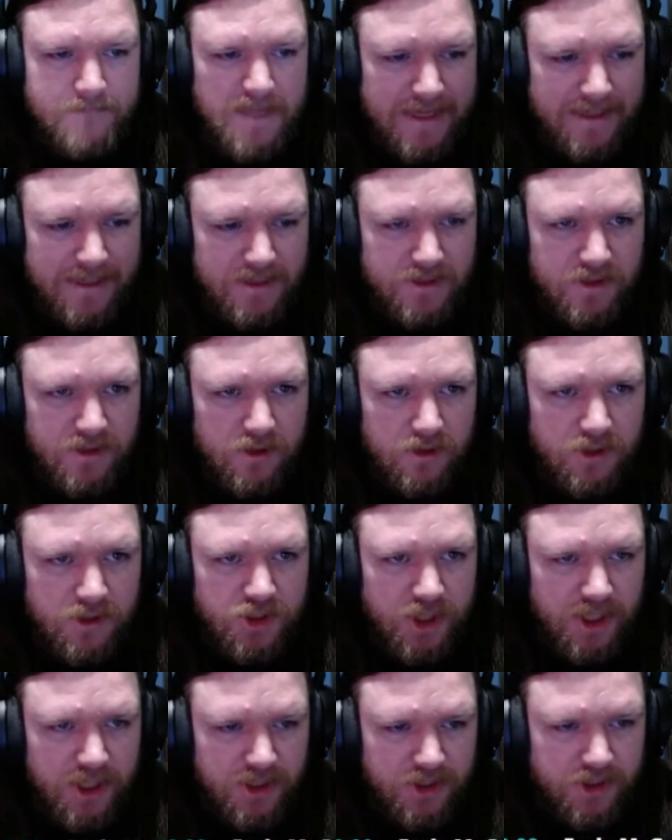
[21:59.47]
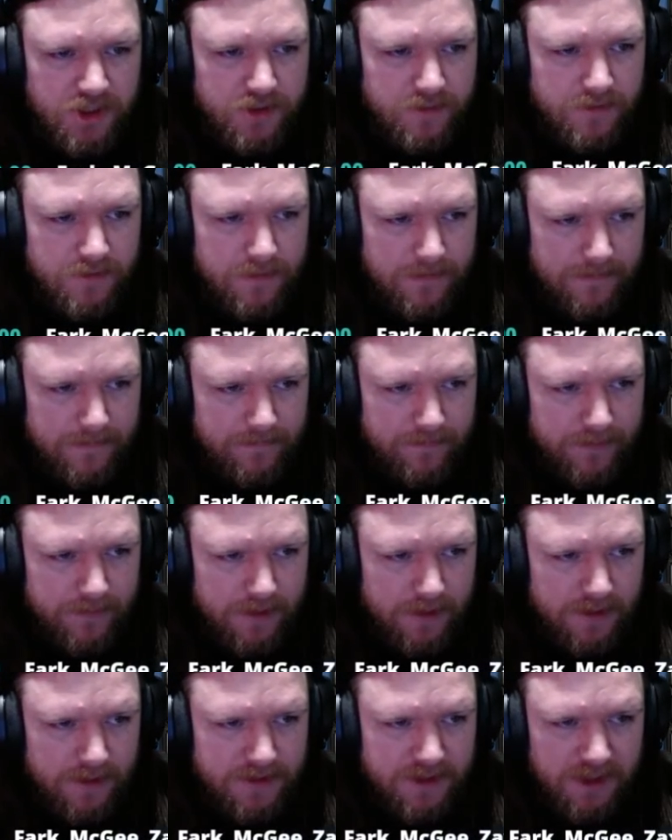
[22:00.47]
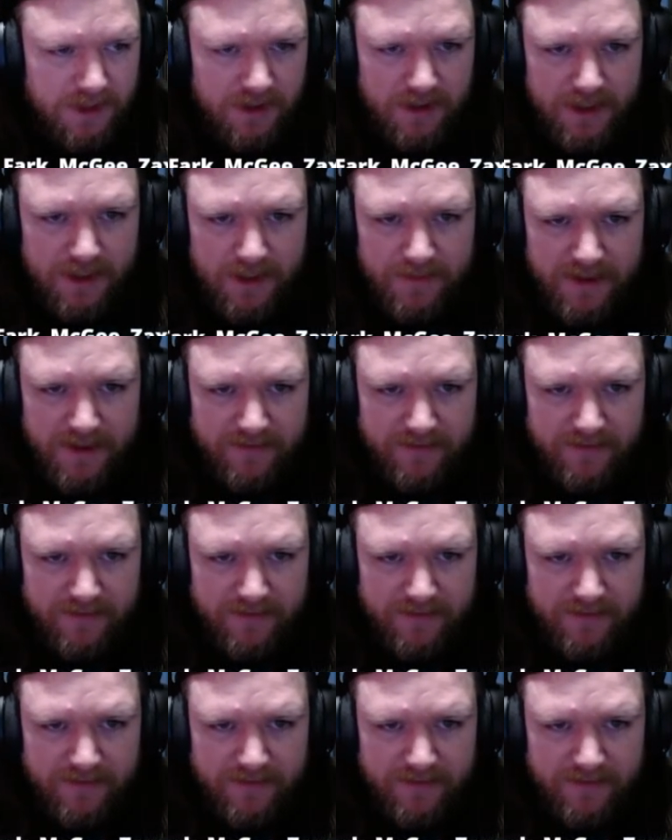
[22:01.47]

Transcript: is another change. Is that you can now make